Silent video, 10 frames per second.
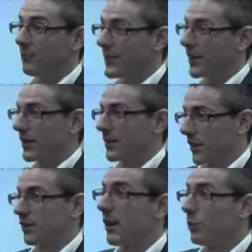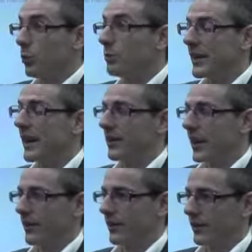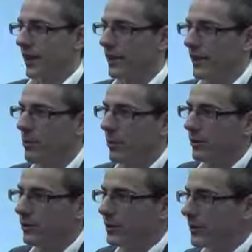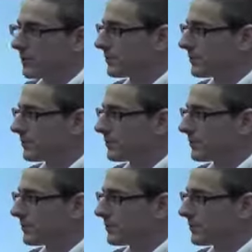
The club would be covered under that policy.